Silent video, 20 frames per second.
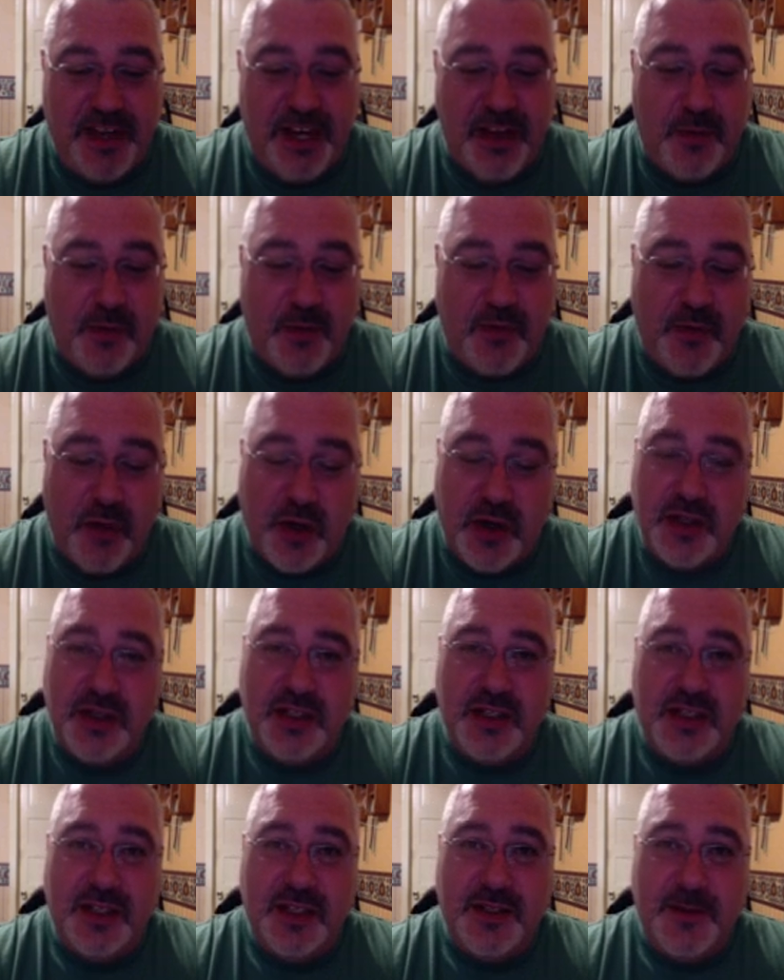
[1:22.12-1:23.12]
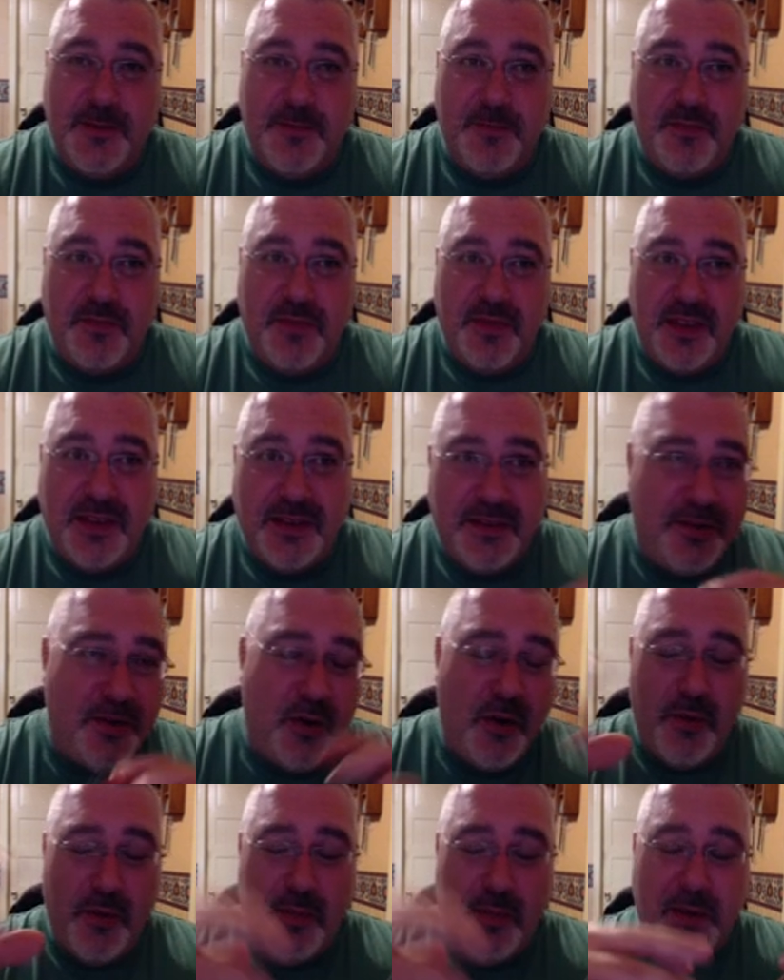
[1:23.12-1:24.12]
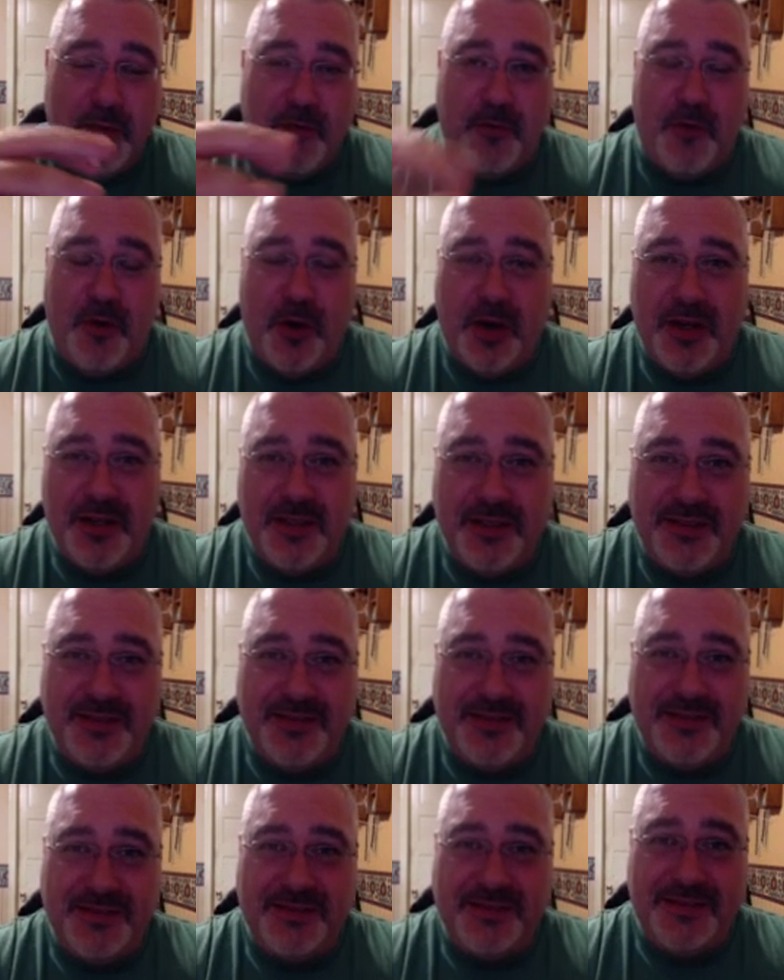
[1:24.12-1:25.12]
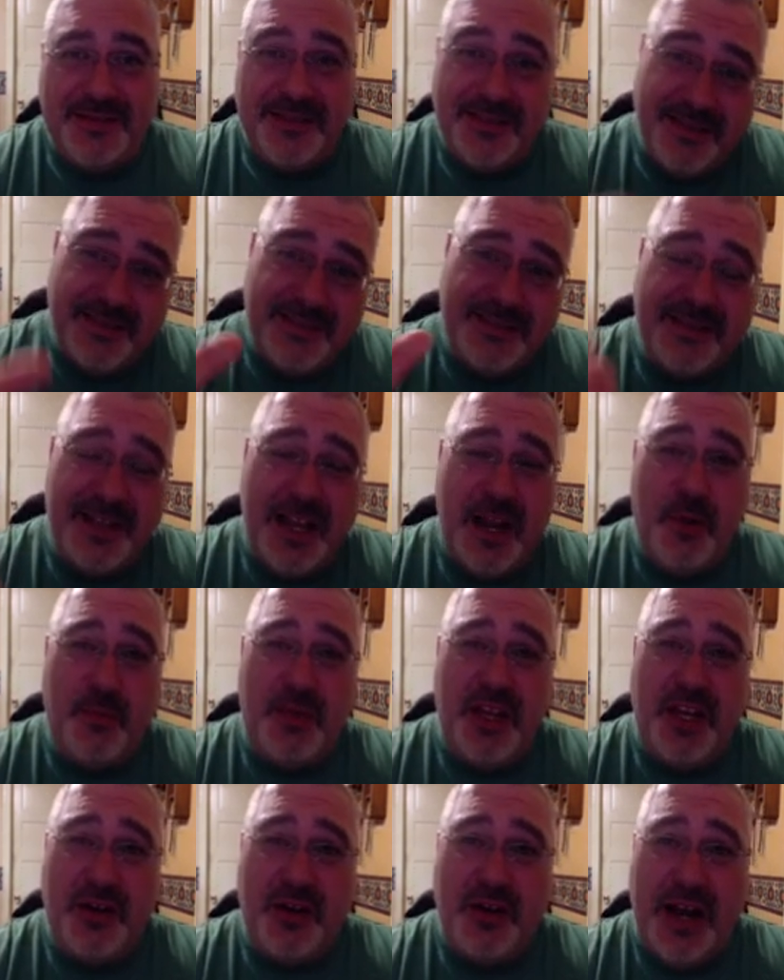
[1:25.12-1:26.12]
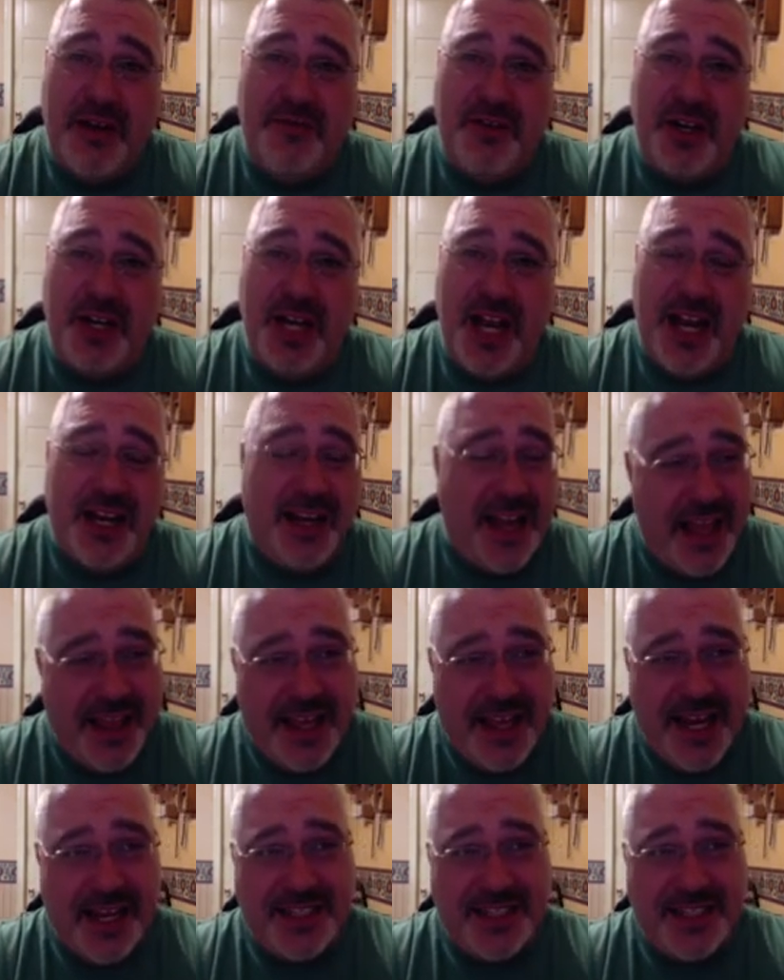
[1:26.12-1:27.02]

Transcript: before, or me before, I hope that you're having a good day. I think I said